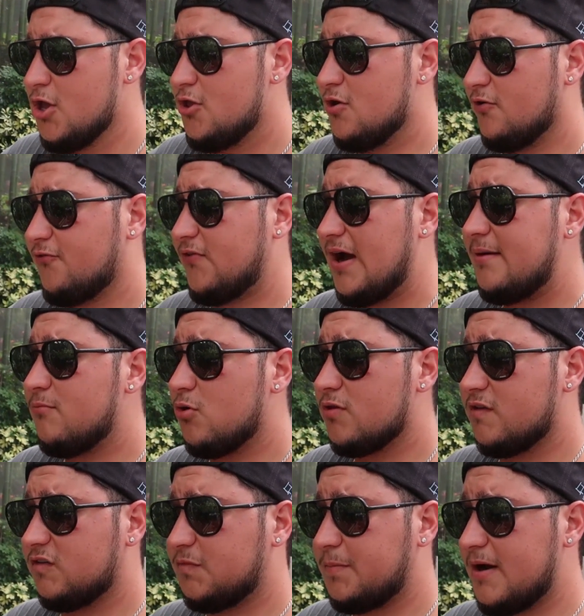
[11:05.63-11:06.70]
You'll find more
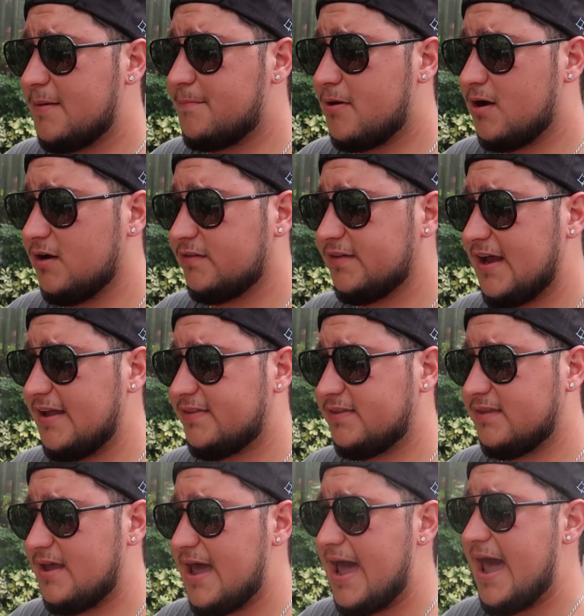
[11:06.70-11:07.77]
than spare parts
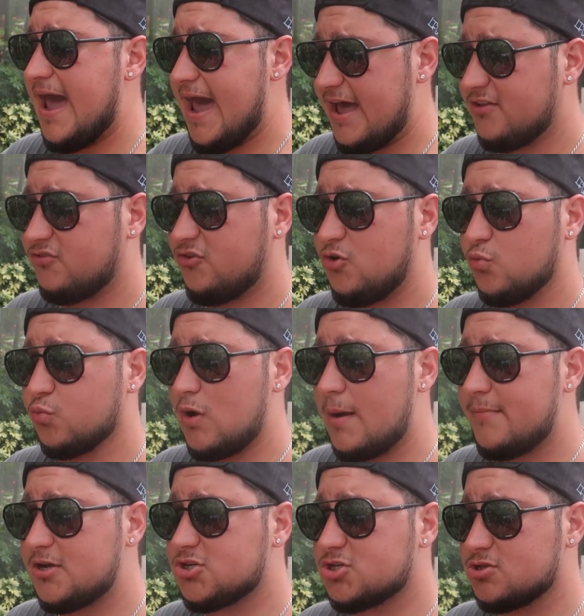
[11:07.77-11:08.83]
as you
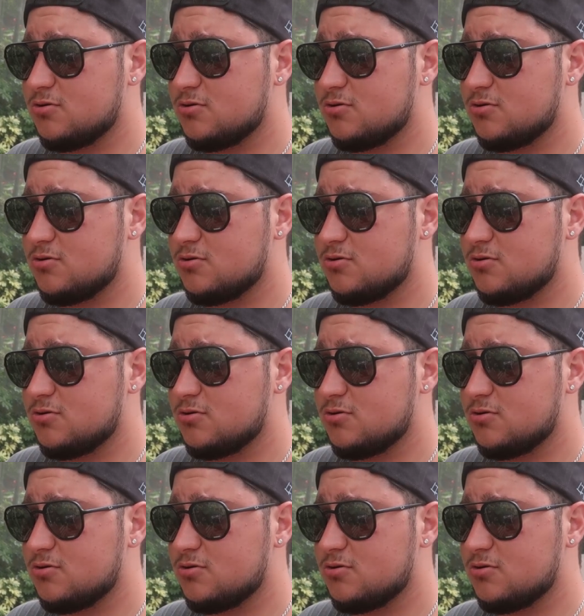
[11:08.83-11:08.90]
rummage